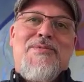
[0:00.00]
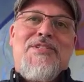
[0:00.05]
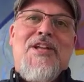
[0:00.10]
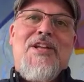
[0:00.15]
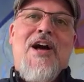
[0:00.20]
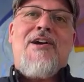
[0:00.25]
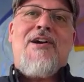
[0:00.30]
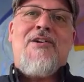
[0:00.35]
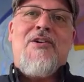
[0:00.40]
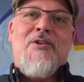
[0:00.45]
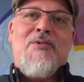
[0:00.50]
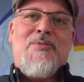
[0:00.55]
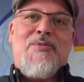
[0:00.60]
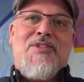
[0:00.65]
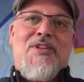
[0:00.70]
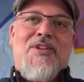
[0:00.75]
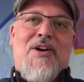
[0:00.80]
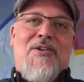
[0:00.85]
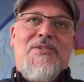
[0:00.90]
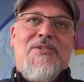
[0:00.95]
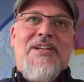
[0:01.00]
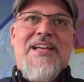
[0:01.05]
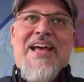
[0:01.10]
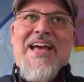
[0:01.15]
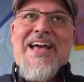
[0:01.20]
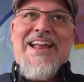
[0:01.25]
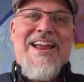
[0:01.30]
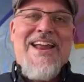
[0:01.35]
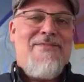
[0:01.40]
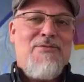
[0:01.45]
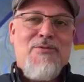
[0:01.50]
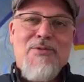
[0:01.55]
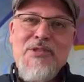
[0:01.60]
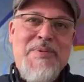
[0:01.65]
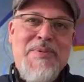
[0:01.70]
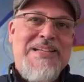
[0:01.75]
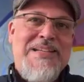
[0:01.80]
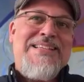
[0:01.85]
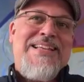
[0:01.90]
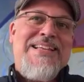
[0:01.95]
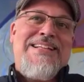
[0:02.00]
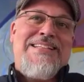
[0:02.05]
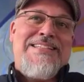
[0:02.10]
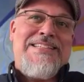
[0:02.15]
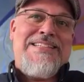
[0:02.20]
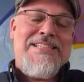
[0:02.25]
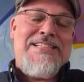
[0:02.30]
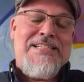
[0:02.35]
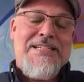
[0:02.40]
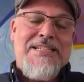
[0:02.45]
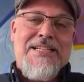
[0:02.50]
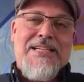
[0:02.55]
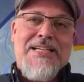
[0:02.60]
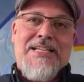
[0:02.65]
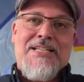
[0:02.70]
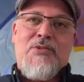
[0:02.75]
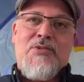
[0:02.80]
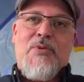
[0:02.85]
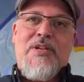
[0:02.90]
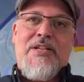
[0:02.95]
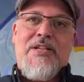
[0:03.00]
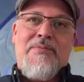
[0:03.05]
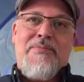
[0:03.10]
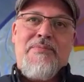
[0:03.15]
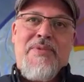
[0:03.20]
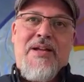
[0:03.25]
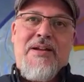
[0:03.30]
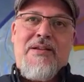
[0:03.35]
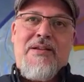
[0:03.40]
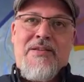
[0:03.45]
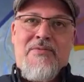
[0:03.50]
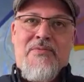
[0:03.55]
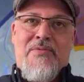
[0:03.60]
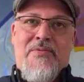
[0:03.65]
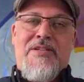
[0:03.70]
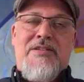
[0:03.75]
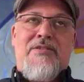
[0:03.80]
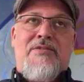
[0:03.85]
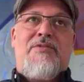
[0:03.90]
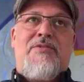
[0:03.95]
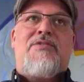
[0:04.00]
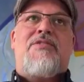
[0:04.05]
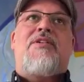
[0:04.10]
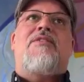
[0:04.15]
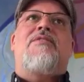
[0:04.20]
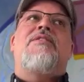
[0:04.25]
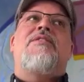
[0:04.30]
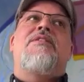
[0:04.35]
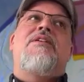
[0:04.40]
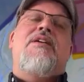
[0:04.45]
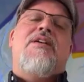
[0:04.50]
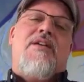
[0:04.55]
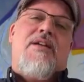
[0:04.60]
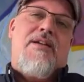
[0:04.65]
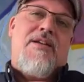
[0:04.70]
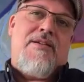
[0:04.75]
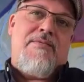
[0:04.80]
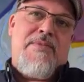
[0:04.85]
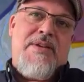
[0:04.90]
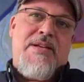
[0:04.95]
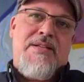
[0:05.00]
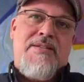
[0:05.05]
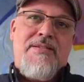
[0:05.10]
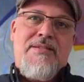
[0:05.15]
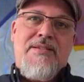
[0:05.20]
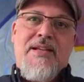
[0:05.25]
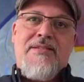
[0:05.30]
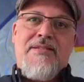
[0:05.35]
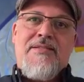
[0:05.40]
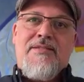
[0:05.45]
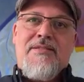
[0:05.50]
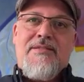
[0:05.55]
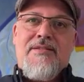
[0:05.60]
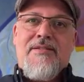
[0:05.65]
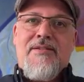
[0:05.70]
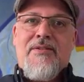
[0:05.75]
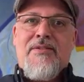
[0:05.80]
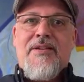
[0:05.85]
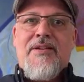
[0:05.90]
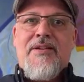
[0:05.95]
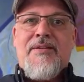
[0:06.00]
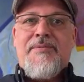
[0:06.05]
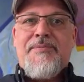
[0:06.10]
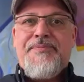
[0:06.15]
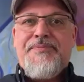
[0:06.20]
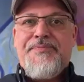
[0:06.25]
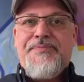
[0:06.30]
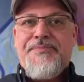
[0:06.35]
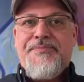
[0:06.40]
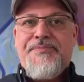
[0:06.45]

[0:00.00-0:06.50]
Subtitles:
from Stockholm. So, and everyone speaks English in Sweden better than we do. So it made sense to go there.